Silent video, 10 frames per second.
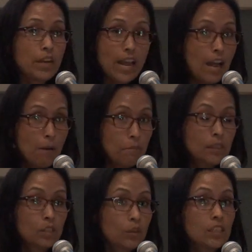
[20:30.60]

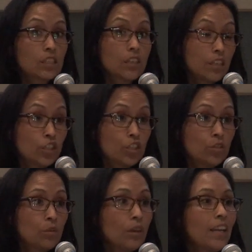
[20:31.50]
happens, what it's going to
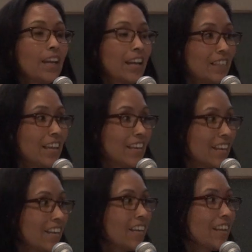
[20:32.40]
do, and they get
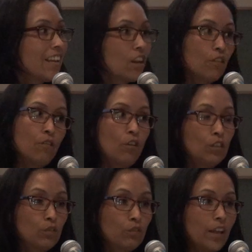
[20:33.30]
it and it falls
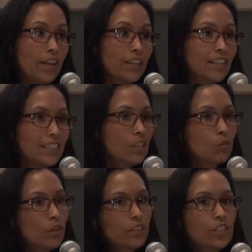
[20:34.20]
flat, and they said,
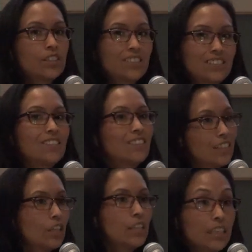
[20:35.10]
well, it
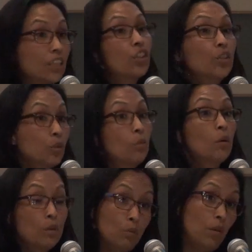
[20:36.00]
didn't do what
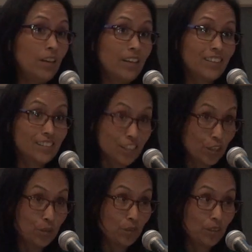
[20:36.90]
we wanted it to do.
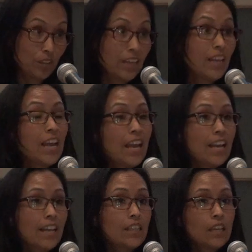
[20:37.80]
And
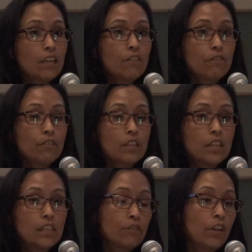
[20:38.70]
I think if the
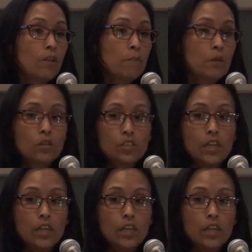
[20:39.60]
developers